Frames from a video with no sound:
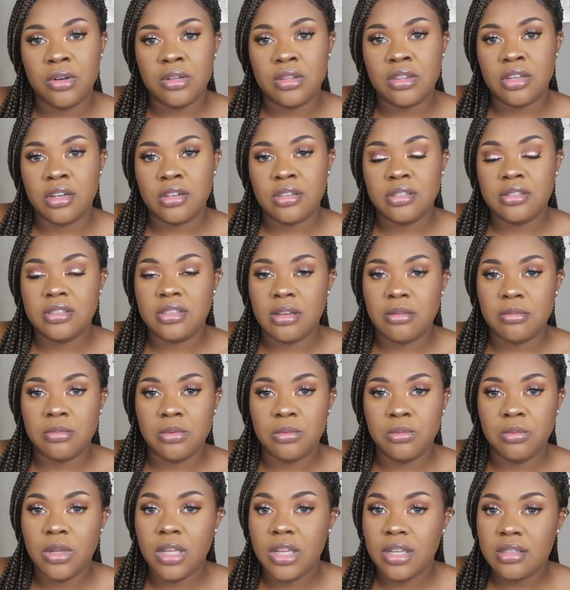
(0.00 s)
for
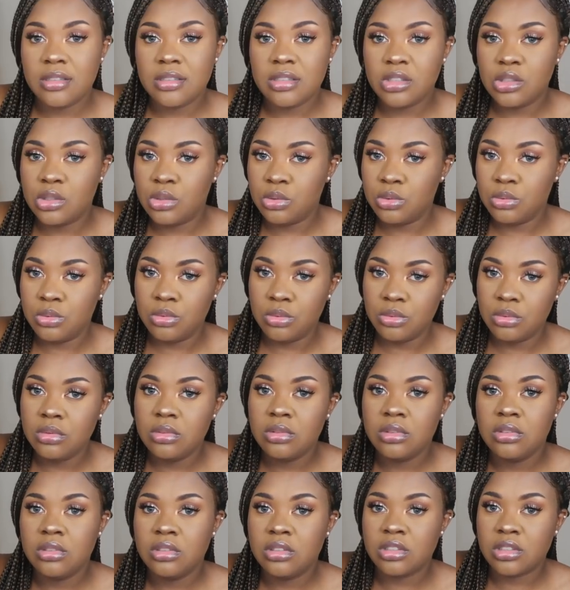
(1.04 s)
37 weeks
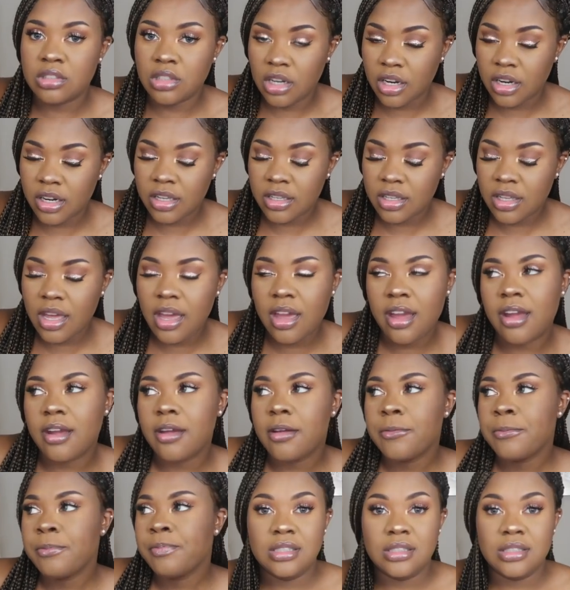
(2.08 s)
to start
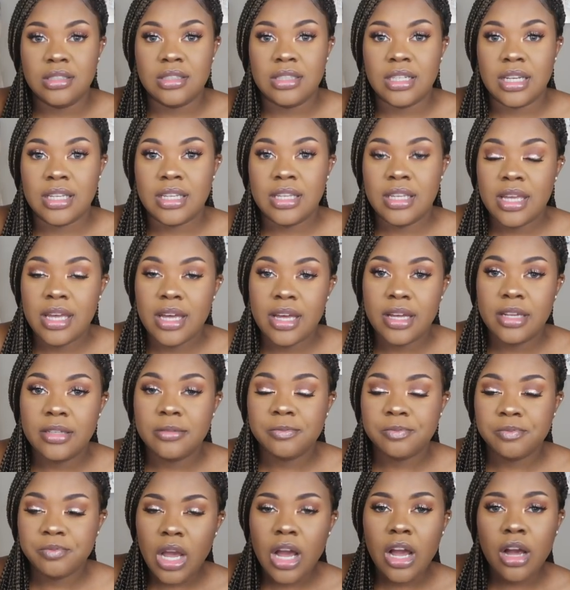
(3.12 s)
care. So he was like,
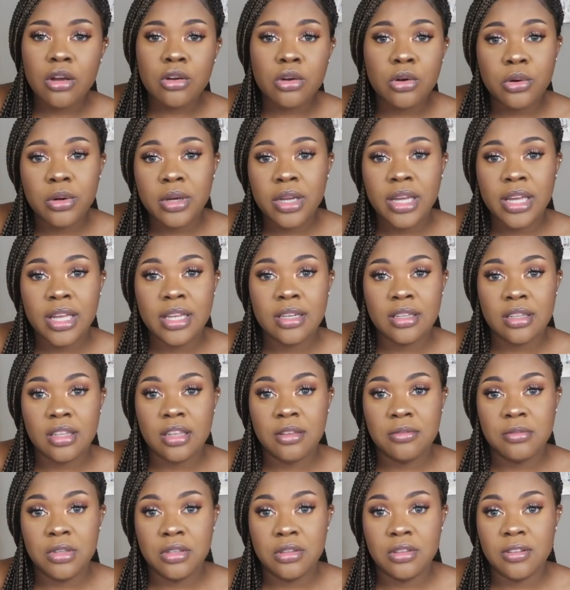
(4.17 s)
yeah, I'll go ahead and
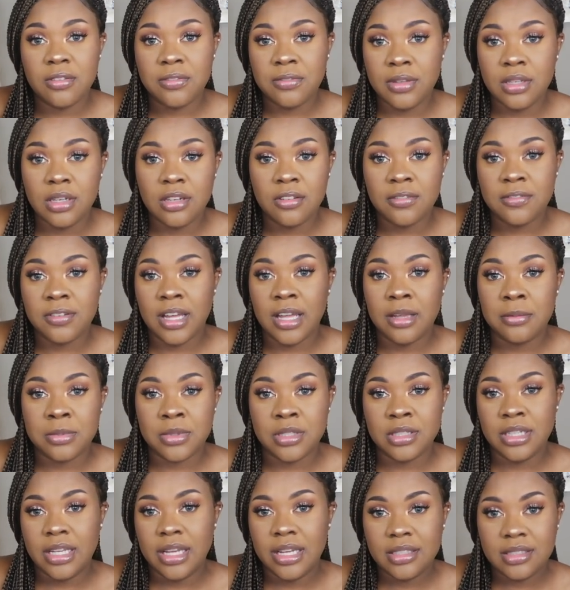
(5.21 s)
give you the fetal
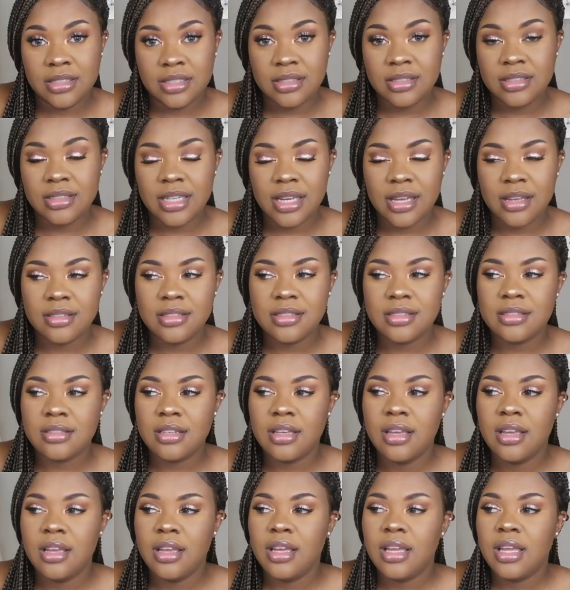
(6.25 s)
fibronectin
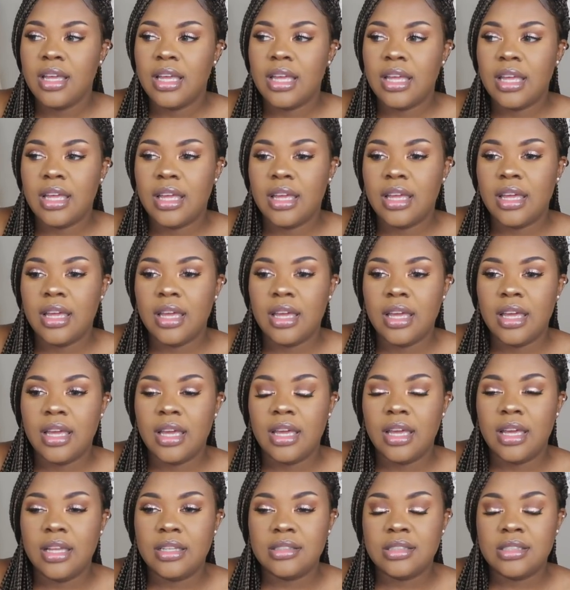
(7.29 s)
test
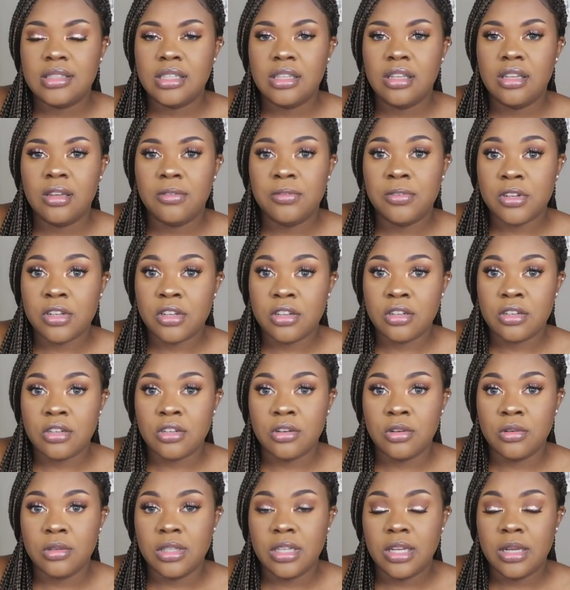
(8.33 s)
and see if you're gonna
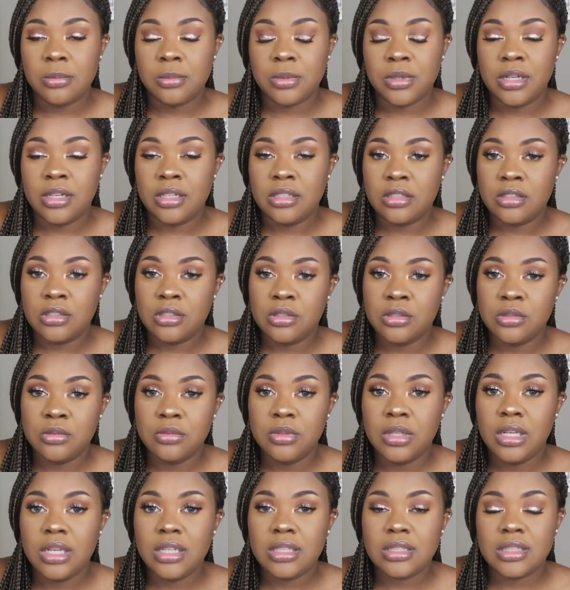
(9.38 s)
go labor in the 2
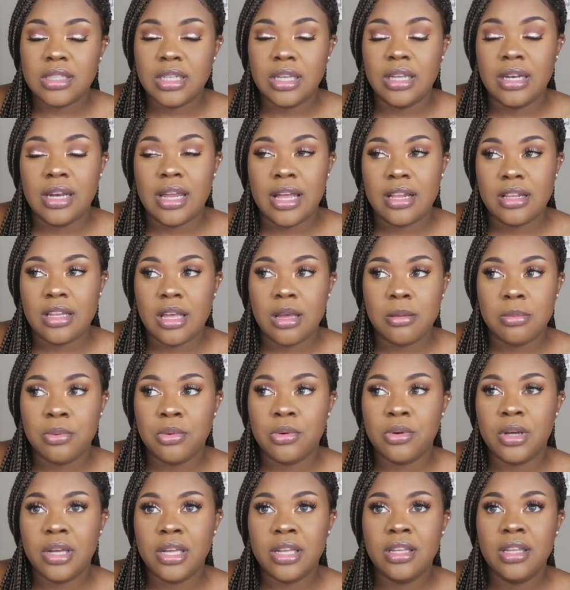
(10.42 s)
weeks. And at
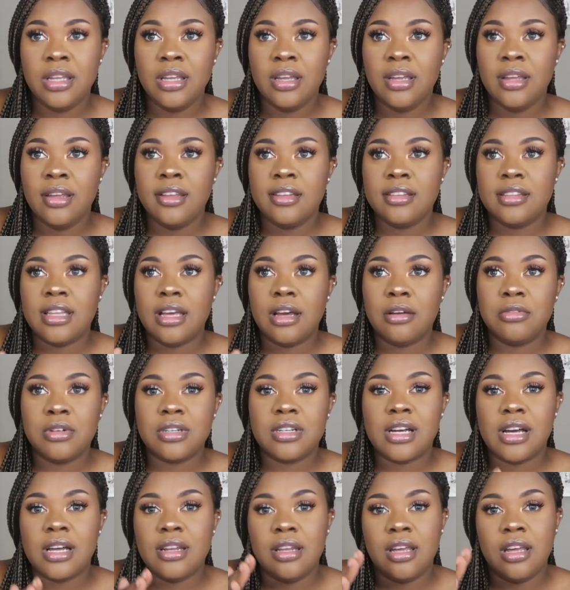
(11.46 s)
that point, that
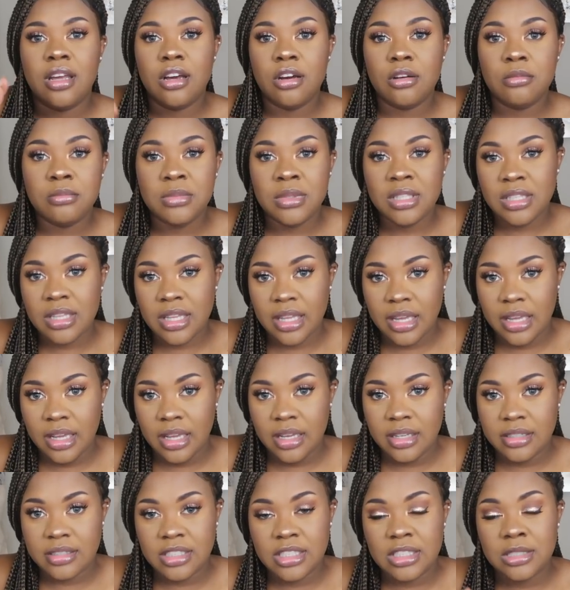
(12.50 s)
would kind of help me
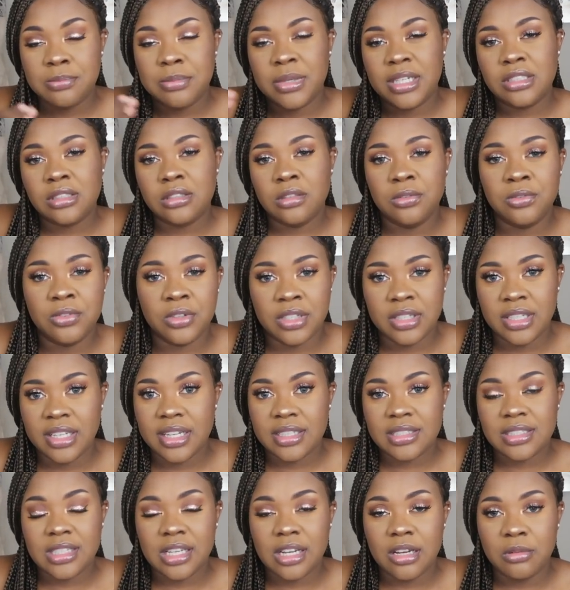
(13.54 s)
gauge, especially for
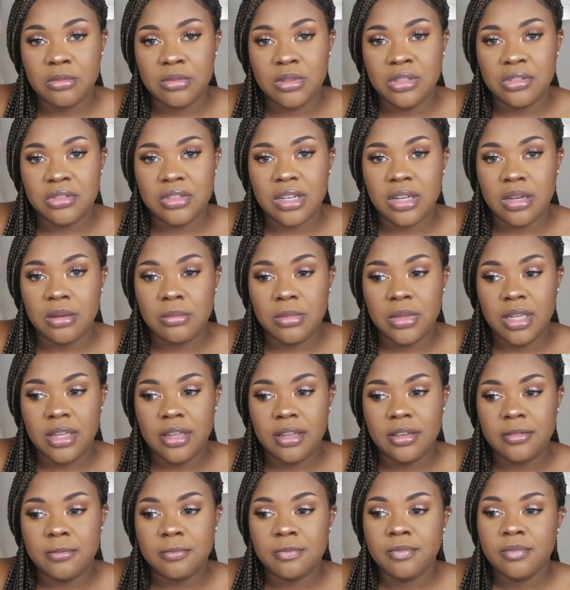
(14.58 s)
next time when you come
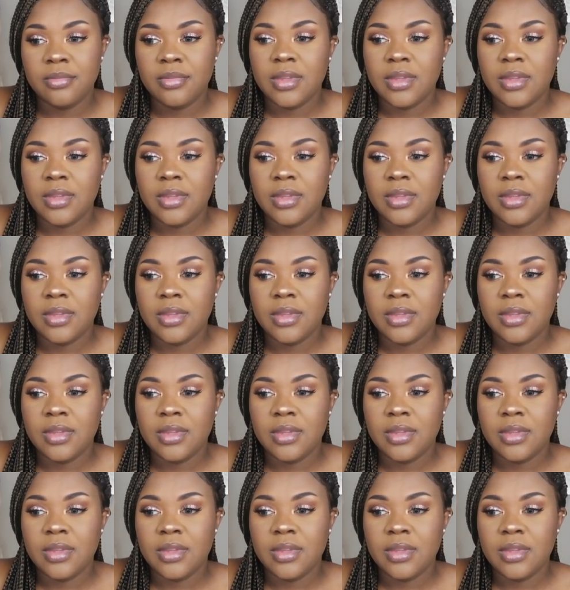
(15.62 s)
in,